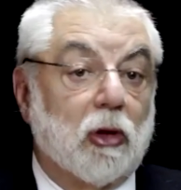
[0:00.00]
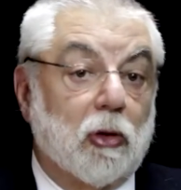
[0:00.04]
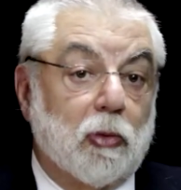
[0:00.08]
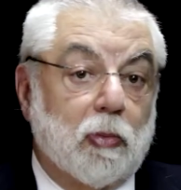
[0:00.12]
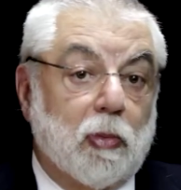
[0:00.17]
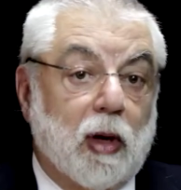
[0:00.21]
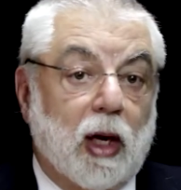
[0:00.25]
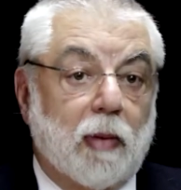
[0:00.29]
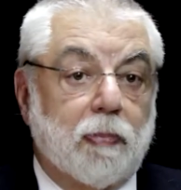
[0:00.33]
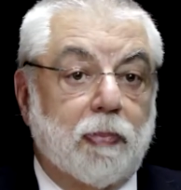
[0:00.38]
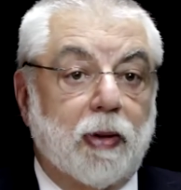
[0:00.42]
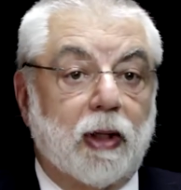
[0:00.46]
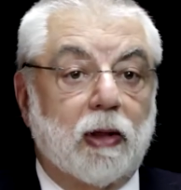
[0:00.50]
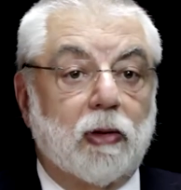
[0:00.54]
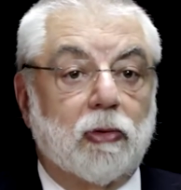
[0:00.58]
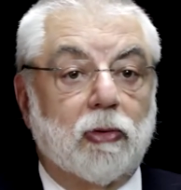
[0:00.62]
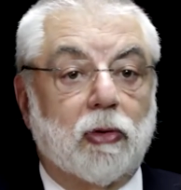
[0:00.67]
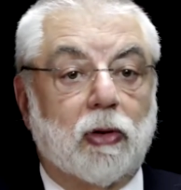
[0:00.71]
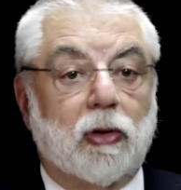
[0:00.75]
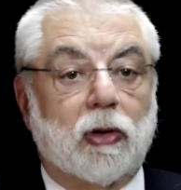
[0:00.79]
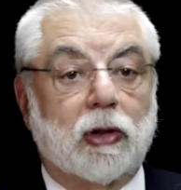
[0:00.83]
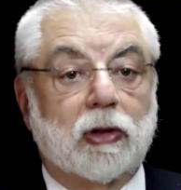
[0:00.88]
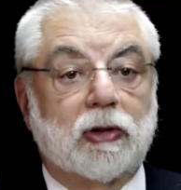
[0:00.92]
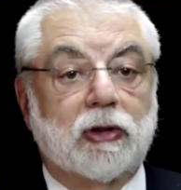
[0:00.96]
Loan might be the
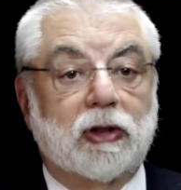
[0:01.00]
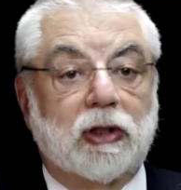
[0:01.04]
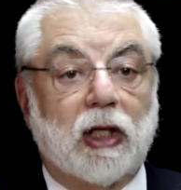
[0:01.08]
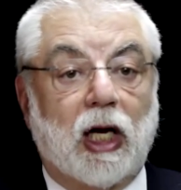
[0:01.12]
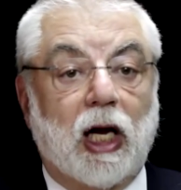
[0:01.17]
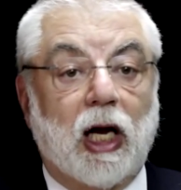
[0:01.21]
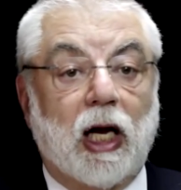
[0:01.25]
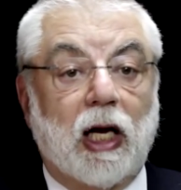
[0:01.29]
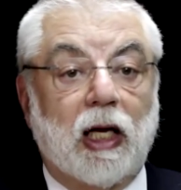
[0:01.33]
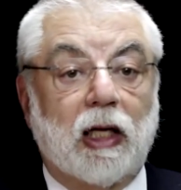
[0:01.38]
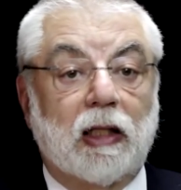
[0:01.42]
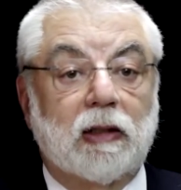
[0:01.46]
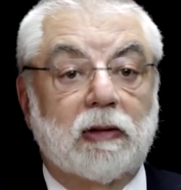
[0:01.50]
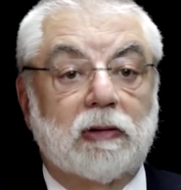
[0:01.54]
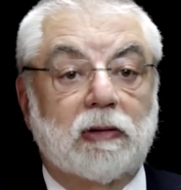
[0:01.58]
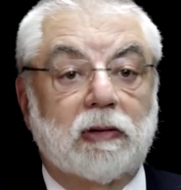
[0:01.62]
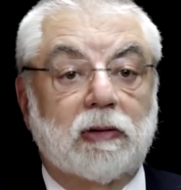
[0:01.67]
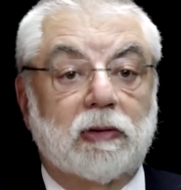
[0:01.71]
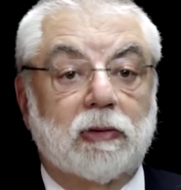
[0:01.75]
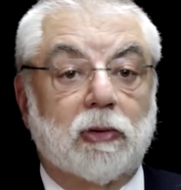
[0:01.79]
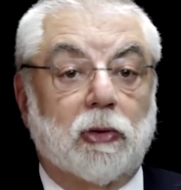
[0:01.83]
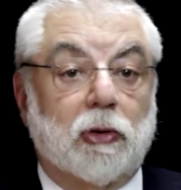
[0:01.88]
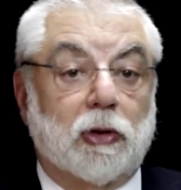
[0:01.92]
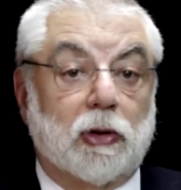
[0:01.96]
wrong
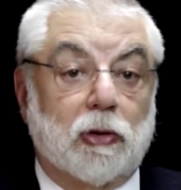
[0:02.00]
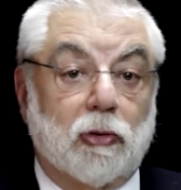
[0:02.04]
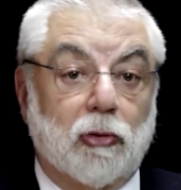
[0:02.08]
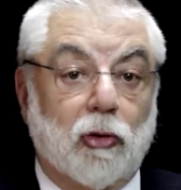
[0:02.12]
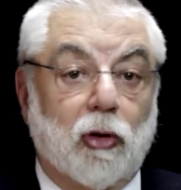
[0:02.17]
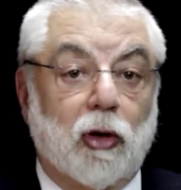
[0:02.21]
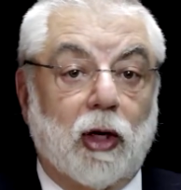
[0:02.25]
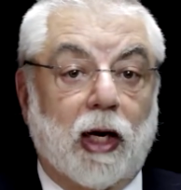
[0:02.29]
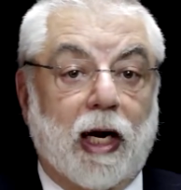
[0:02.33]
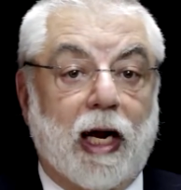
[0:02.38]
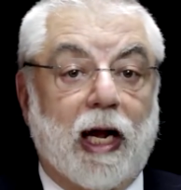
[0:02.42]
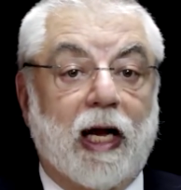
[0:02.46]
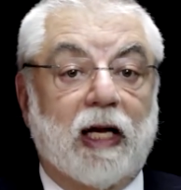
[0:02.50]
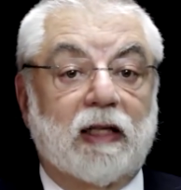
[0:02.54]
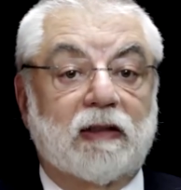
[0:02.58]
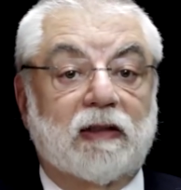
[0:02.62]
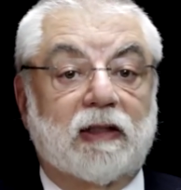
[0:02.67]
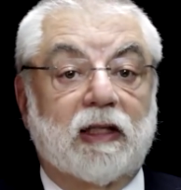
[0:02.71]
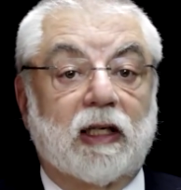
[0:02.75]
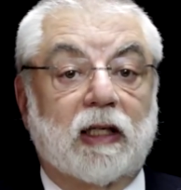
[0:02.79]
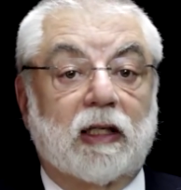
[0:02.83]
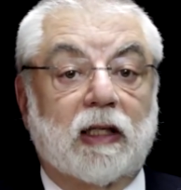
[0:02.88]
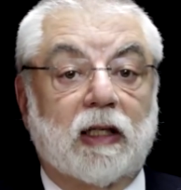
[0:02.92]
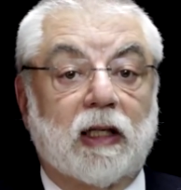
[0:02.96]
size or in the wrong
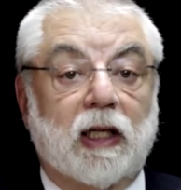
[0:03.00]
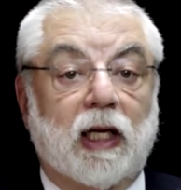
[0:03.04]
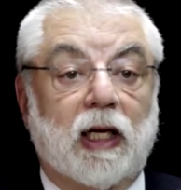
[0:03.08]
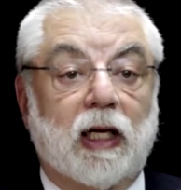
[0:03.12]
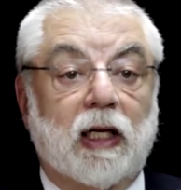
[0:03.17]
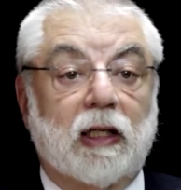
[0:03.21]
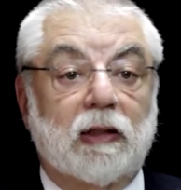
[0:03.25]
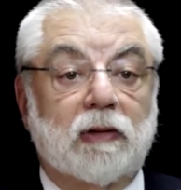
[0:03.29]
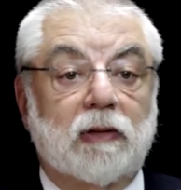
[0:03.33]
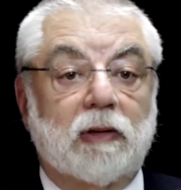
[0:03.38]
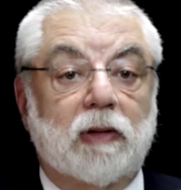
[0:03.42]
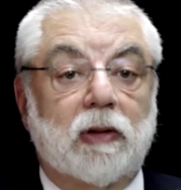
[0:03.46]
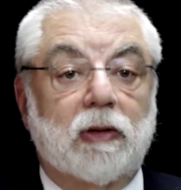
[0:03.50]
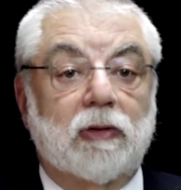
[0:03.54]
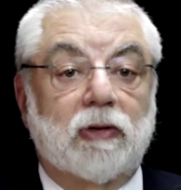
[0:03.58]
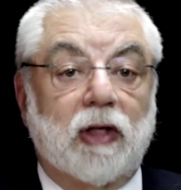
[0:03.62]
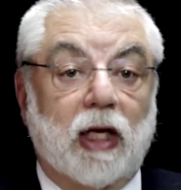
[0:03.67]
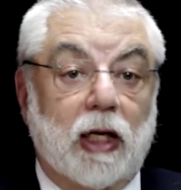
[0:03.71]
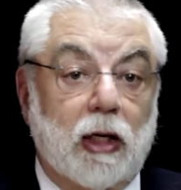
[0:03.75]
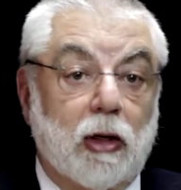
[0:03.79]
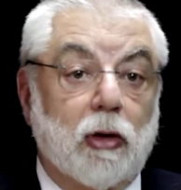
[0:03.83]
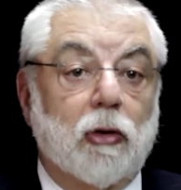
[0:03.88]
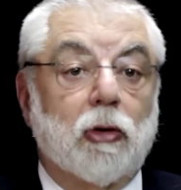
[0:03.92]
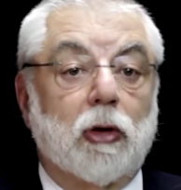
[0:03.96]
asset class,
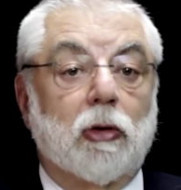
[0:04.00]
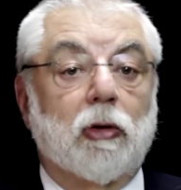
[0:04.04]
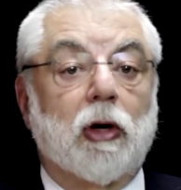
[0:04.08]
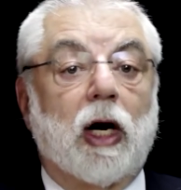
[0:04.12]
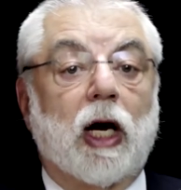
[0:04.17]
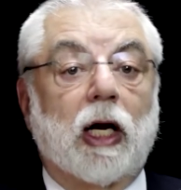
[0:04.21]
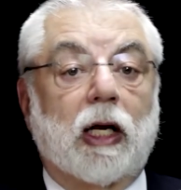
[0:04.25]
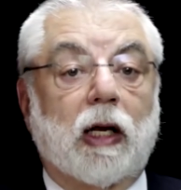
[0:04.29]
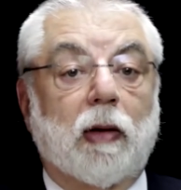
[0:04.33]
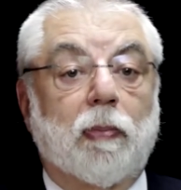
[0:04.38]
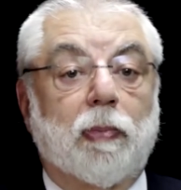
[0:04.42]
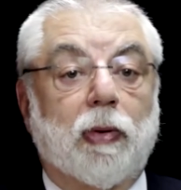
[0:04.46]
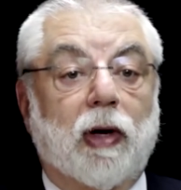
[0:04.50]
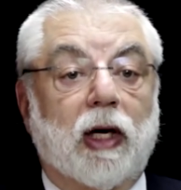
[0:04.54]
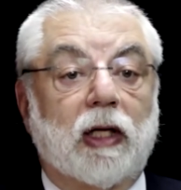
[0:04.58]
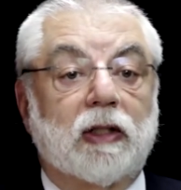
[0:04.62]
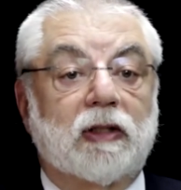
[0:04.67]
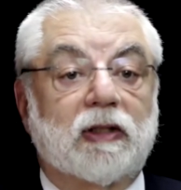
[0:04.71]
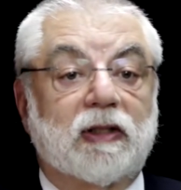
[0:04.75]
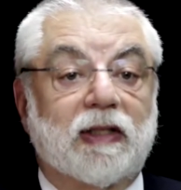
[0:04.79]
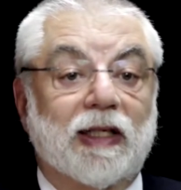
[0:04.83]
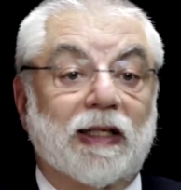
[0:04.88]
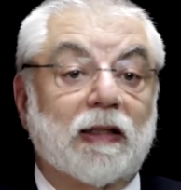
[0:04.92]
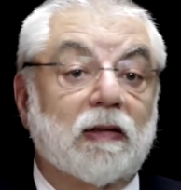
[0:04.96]
say an
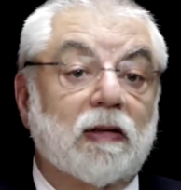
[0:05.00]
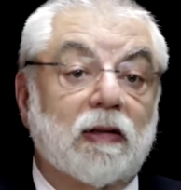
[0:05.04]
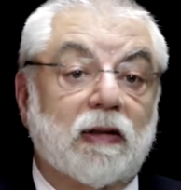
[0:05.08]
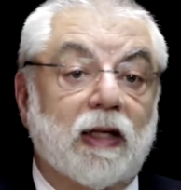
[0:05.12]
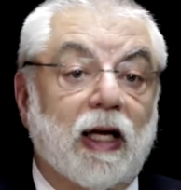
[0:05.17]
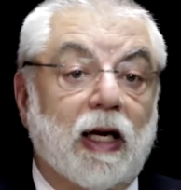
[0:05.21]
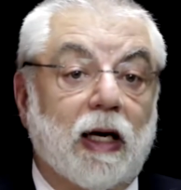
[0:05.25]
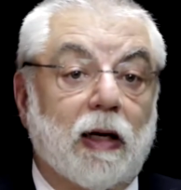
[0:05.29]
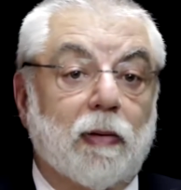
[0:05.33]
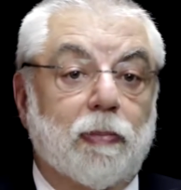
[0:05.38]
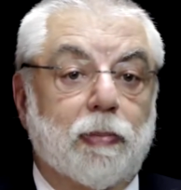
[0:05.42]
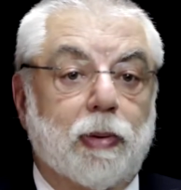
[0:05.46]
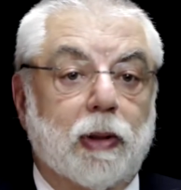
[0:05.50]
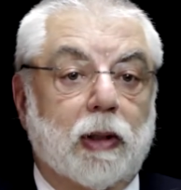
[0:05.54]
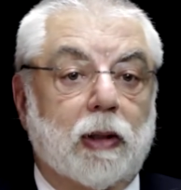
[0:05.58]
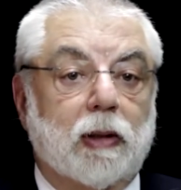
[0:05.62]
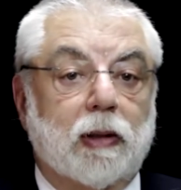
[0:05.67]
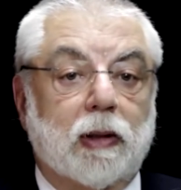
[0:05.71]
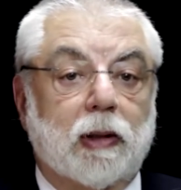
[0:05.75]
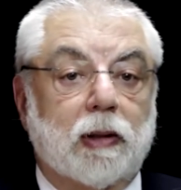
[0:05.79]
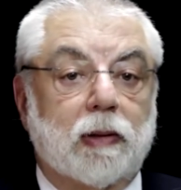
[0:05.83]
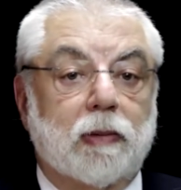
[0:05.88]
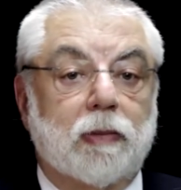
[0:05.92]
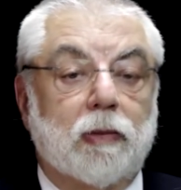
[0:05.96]
owner-occupied single-tenant
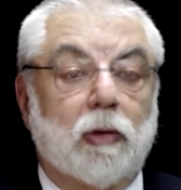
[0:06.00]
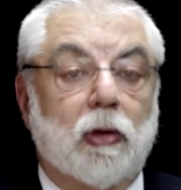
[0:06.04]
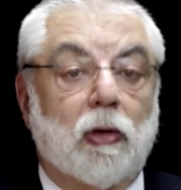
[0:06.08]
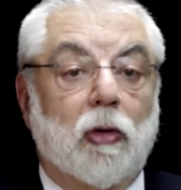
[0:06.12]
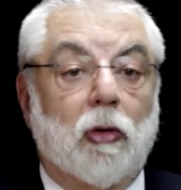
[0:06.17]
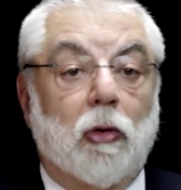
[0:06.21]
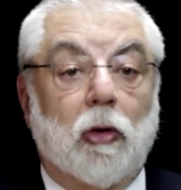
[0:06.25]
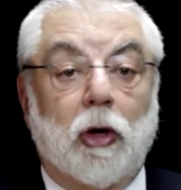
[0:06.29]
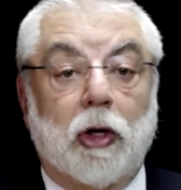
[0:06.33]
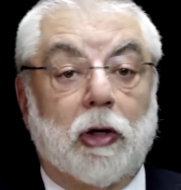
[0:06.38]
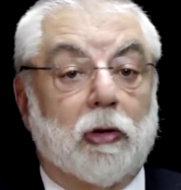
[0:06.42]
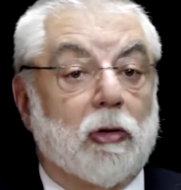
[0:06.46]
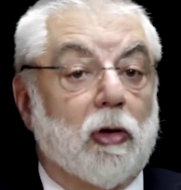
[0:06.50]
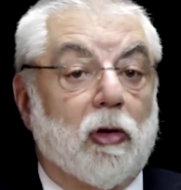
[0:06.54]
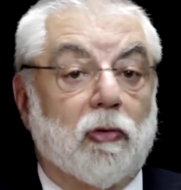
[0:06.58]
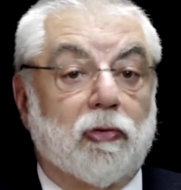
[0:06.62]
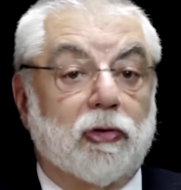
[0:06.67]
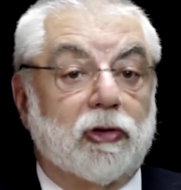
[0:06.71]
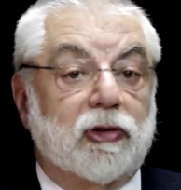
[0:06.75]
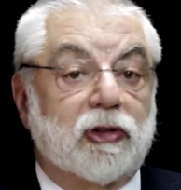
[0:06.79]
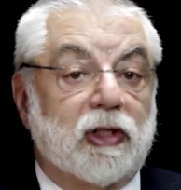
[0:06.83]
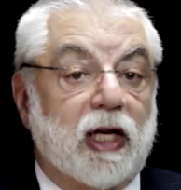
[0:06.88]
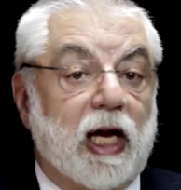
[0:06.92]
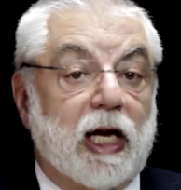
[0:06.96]
building, or you're
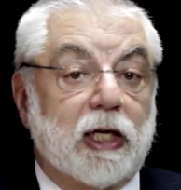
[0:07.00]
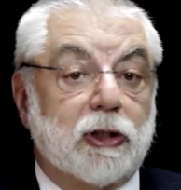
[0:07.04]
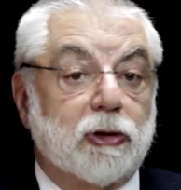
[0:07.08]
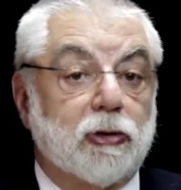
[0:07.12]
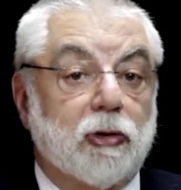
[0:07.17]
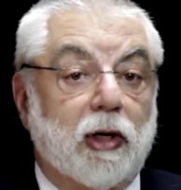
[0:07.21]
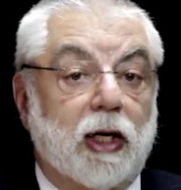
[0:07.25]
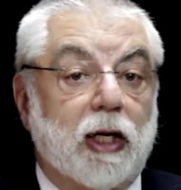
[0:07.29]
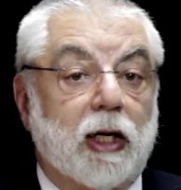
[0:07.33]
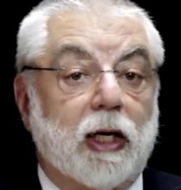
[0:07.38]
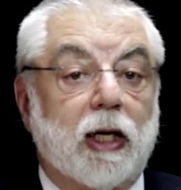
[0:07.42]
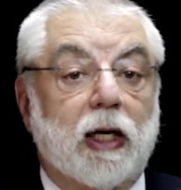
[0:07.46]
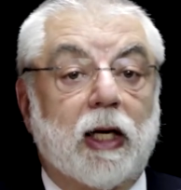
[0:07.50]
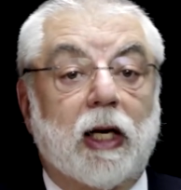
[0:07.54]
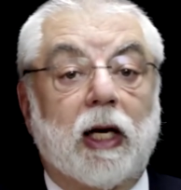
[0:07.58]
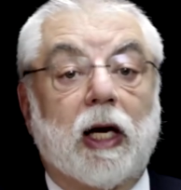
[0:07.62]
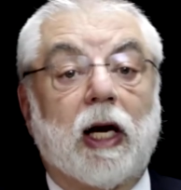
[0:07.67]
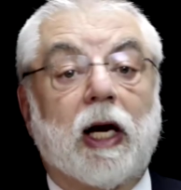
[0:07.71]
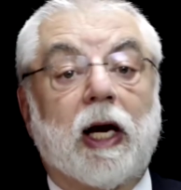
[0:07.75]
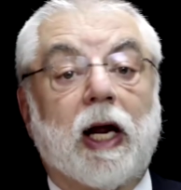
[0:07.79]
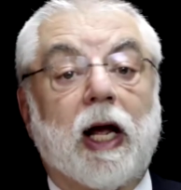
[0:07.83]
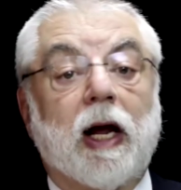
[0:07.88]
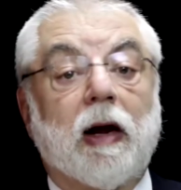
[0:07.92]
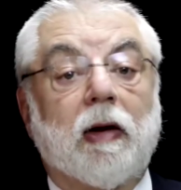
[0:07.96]
oversaturated
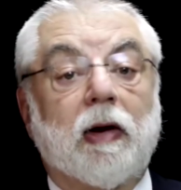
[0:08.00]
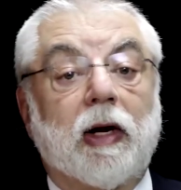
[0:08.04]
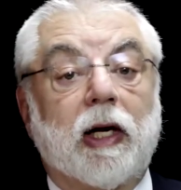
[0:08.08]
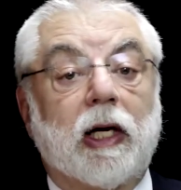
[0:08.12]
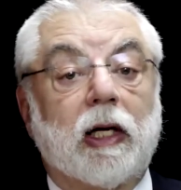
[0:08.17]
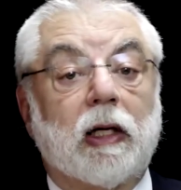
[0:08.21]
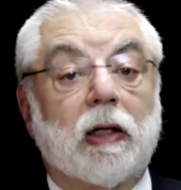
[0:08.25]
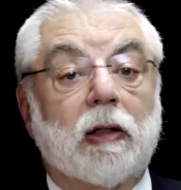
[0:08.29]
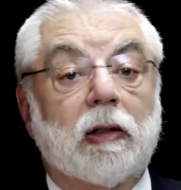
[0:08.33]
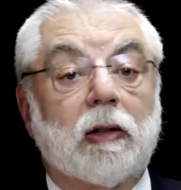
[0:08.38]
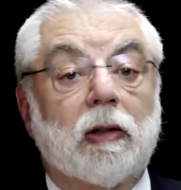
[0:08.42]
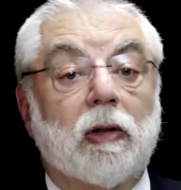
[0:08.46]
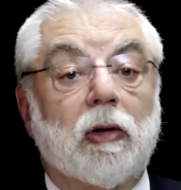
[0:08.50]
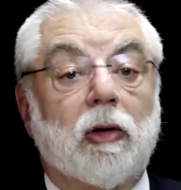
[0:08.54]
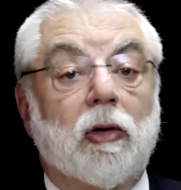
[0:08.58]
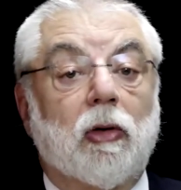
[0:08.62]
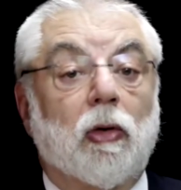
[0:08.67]
in an area,